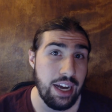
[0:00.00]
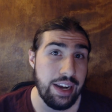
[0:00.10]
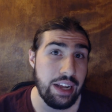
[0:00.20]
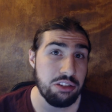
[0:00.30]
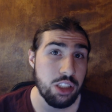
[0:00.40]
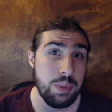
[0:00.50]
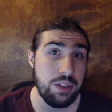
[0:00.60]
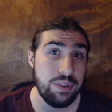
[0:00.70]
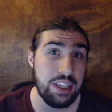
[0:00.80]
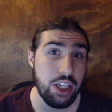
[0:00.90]

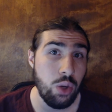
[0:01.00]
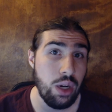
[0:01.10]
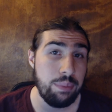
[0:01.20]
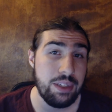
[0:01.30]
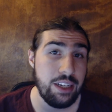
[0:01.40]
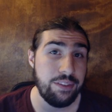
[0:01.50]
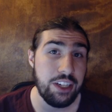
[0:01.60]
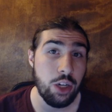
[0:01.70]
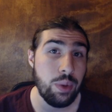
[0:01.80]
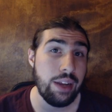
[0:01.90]
announcement video, update
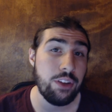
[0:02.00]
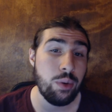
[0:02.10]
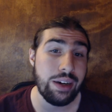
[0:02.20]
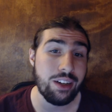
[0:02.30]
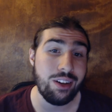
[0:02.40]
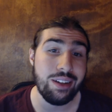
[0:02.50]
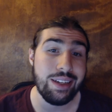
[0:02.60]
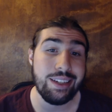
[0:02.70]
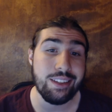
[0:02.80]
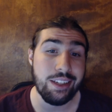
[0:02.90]
video, whatever you want to call it,
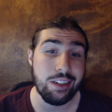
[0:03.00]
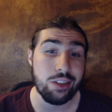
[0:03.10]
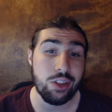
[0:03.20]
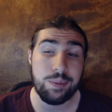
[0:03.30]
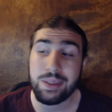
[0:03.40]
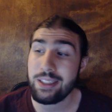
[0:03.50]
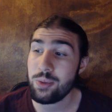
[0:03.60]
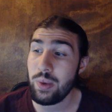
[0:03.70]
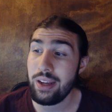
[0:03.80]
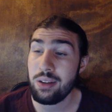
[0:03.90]
is in the description
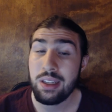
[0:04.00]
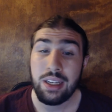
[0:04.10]
as well.